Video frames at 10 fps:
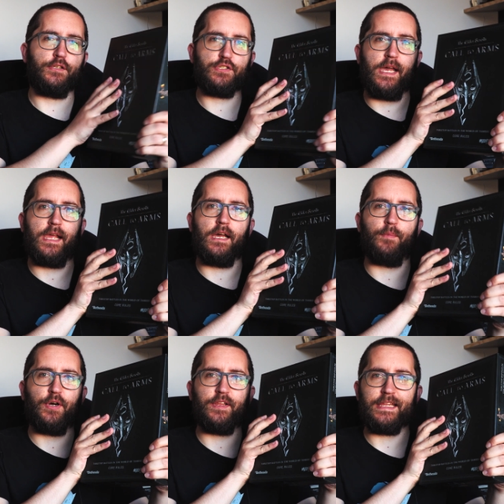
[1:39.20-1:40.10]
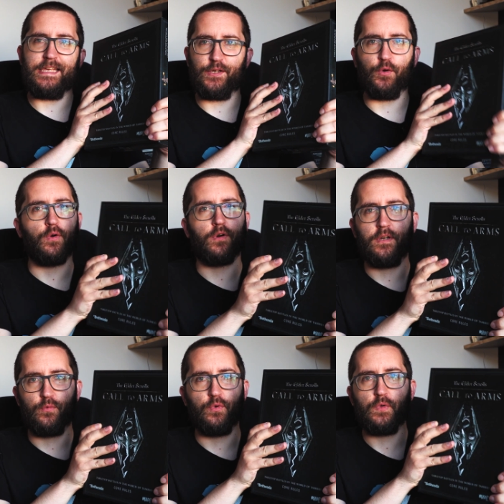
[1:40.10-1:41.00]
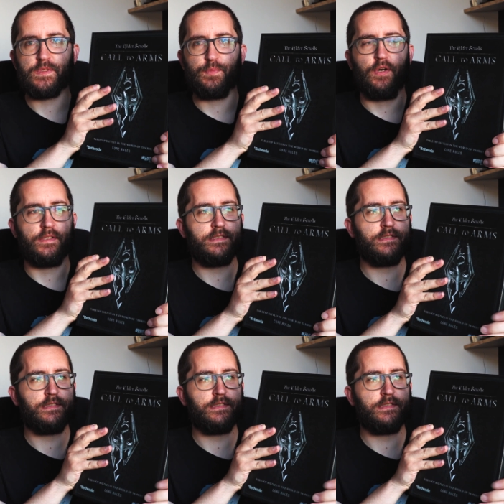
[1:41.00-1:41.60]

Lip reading: chatting about the core rules box.